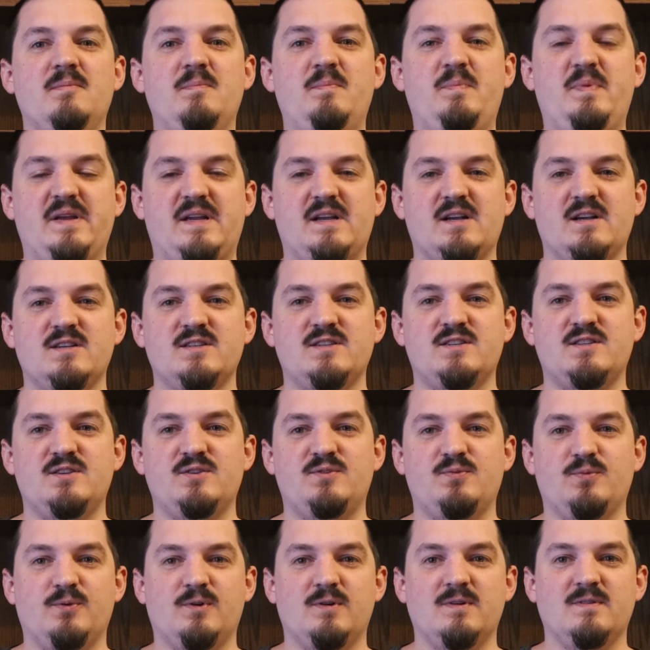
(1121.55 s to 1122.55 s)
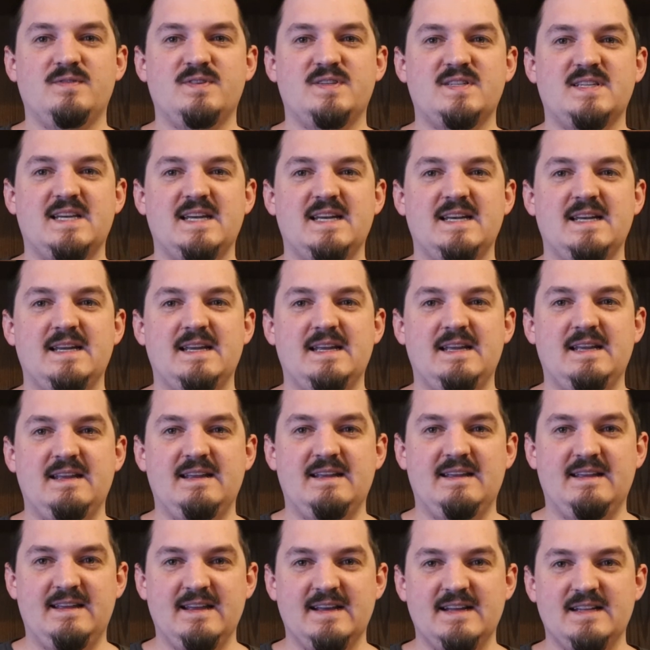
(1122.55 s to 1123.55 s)
Because the dwarves can
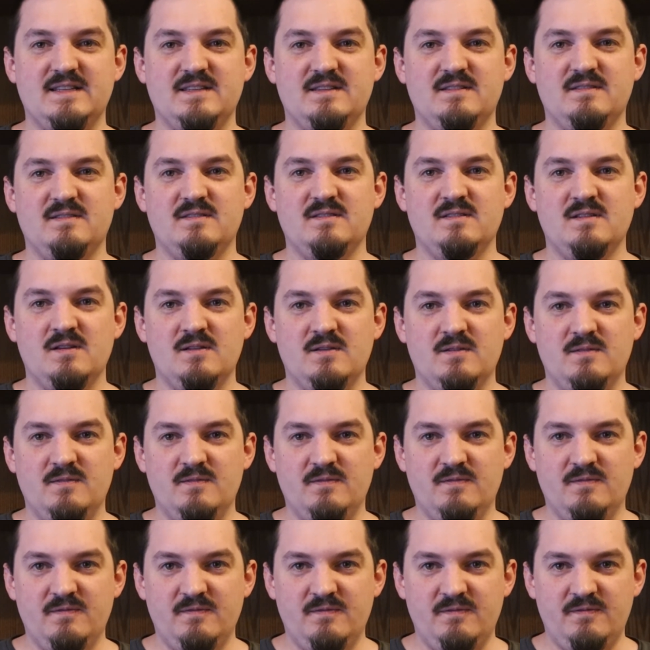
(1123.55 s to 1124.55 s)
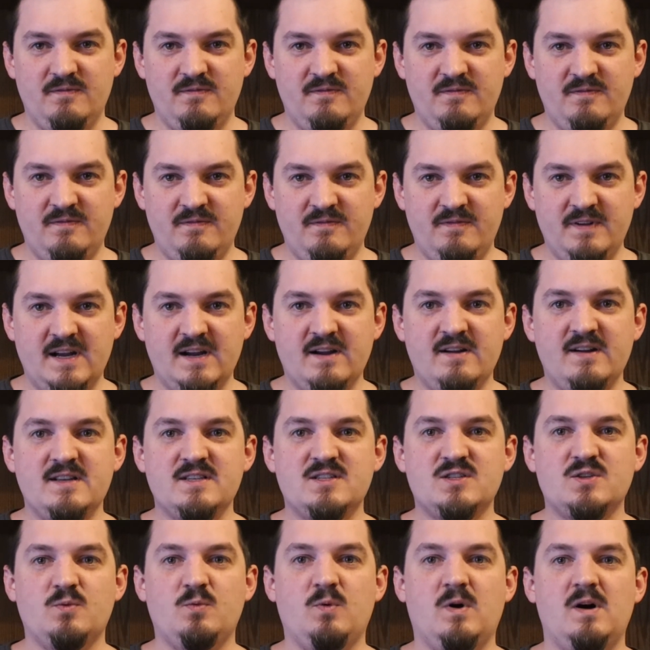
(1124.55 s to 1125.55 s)
get
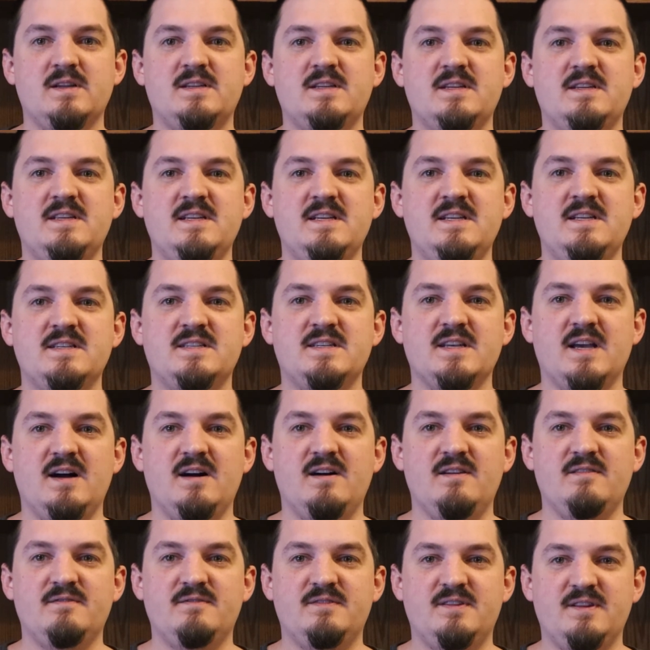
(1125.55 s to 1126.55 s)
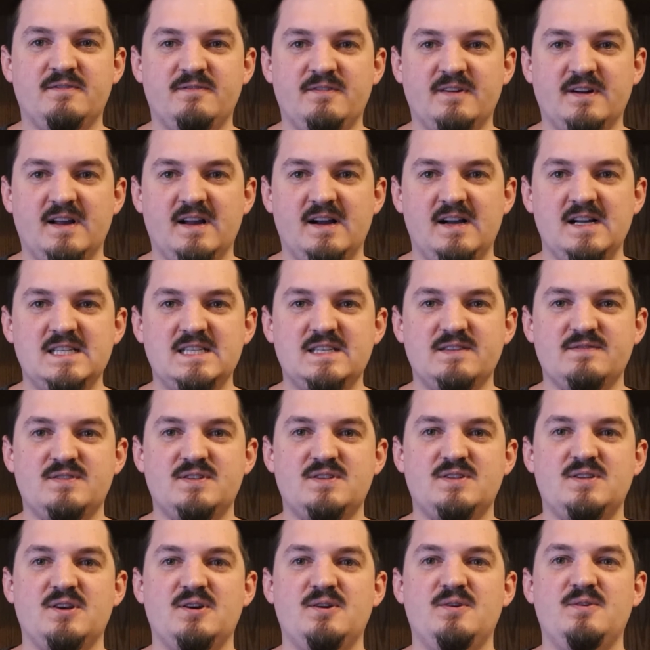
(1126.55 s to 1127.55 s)
various quantities of different kinds of
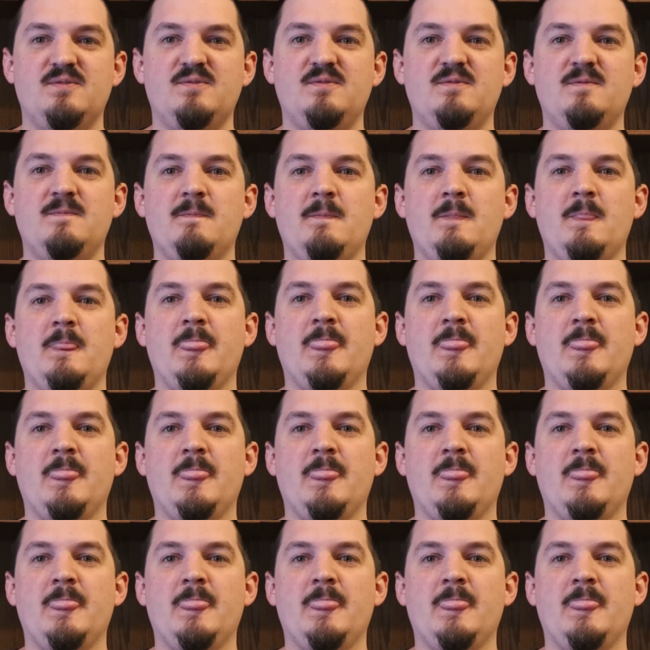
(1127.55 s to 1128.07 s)
stone,